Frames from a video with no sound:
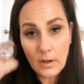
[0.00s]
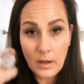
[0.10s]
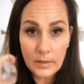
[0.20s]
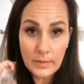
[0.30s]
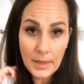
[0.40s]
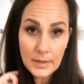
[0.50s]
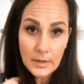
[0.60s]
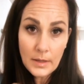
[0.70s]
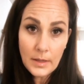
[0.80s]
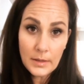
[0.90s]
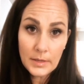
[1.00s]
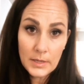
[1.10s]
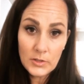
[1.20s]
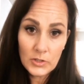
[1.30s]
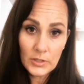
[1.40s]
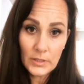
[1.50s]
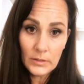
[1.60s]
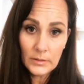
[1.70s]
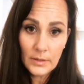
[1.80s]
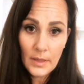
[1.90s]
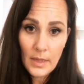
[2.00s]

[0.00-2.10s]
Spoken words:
on like a heat shield.